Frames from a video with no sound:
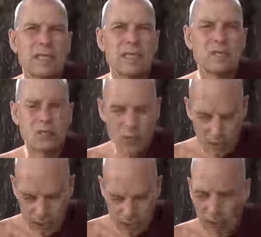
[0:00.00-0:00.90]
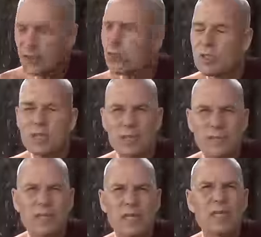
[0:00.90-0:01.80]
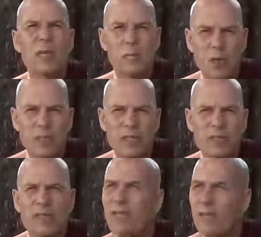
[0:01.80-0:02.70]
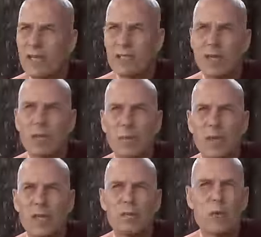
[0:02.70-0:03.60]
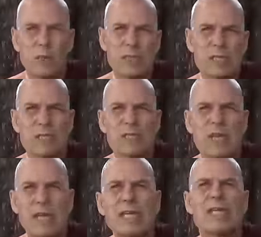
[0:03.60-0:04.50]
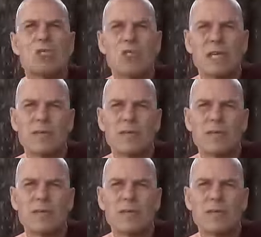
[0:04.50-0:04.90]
So this is a way to see suffering, impermanence, reflection upon impermanence, anicca.